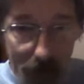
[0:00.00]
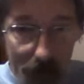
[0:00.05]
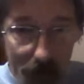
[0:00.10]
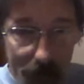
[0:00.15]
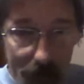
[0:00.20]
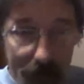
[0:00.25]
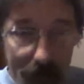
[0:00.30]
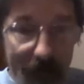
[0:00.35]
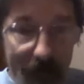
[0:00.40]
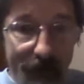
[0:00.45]

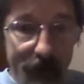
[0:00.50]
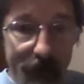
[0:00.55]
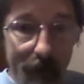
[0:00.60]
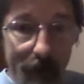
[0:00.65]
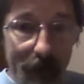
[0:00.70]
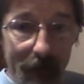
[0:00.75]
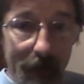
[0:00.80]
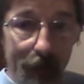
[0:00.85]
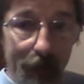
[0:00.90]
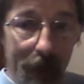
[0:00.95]
leaves them
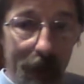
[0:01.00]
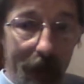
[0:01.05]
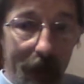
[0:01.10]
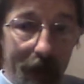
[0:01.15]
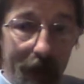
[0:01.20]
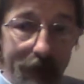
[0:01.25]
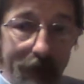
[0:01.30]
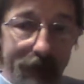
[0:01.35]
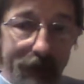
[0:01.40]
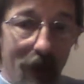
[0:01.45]
in the
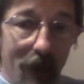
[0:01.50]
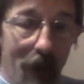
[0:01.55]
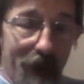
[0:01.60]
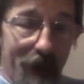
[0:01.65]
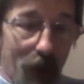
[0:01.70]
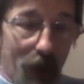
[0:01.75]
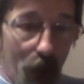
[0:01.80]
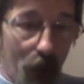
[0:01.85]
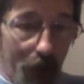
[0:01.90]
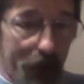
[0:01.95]
plant
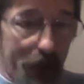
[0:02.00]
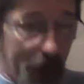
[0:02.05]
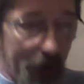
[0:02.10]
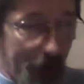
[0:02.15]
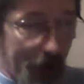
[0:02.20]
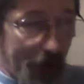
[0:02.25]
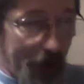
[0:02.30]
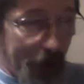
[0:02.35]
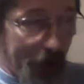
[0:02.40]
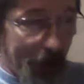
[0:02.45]
itself or
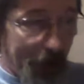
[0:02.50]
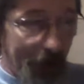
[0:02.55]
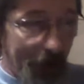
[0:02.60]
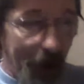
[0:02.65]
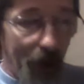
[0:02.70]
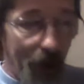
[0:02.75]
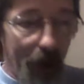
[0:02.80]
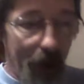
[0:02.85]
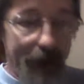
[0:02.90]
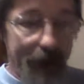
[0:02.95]
whether it
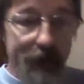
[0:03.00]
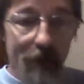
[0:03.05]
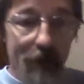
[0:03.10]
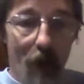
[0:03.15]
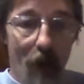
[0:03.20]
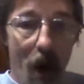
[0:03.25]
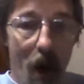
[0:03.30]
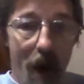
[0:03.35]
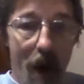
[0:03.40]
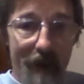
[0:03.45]
aerates
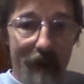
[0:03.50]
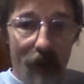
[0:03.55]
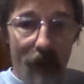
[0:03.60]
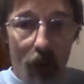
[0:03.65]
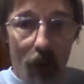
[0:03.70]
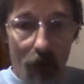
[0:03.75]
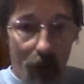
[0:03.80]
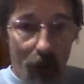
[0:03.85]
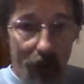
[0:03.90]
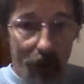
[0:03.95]
them off
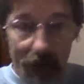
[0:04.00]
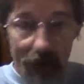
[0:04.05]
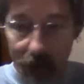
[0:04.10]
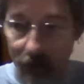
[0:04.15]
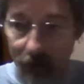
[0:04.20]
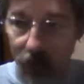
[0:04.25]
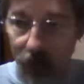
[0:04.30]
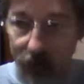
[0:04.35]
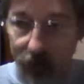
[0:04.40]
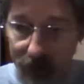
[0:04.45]
or whether
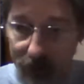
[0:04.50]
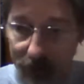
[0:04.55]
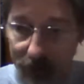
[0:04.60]
it puts them